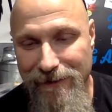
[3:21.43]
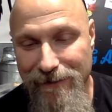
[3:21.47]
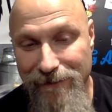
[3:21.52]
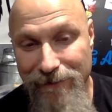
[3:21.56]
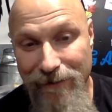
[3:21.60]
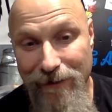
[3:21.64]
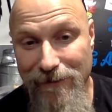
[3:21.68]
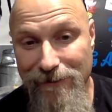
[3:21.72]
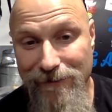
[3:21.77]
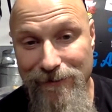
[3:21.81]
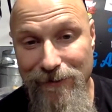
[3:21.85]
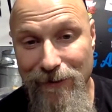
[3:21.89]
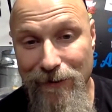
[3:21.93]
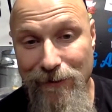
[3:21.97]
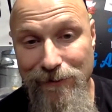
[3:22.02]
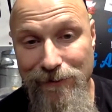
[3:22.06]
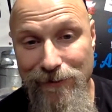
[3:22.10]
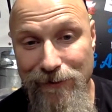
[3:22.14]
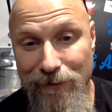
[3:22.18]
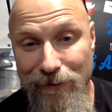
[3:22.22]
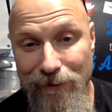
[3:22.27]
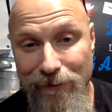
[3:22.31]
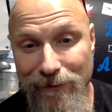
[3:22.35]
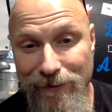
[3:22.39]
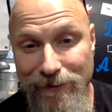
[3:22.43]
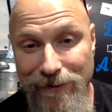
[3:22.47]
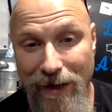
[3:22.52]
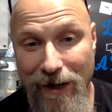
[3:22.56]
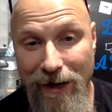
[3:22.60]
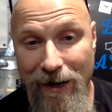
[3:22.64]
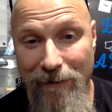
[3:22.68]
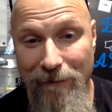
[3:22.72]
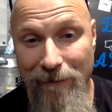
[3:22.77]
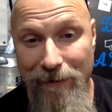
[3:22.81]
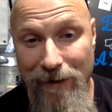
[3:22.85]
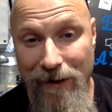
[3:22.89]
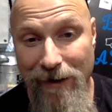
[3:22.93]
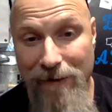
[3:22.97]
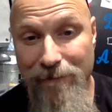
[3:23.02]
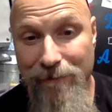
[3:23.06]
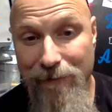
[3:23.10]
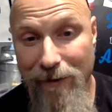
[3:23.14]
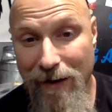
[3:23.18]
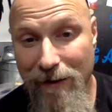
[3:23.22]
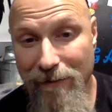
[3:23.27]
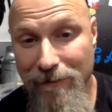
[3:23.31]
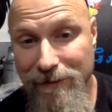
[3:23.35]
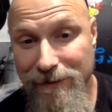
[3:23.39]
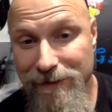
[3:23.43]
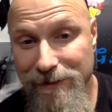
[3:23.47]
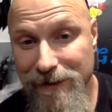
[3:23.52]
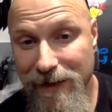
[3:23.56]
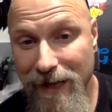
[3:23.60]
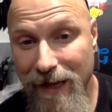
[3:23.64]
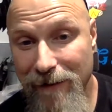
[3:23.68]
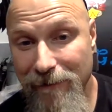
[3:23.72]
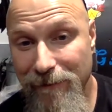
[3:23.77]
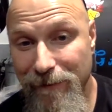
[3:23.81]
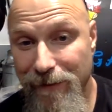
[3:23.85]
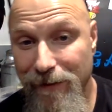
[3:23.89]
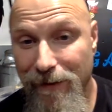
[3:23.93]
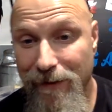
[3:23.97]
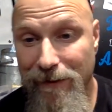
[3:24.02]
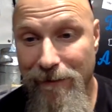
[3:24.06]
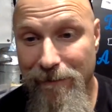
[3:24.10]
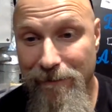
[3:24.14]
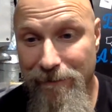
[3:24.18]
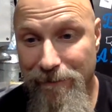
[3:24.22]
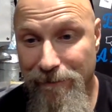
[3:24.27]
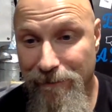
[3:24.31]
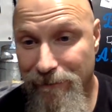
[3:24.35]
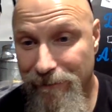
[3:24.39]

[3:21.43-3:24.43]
If I was closer to retirement, I'd probably snap it up.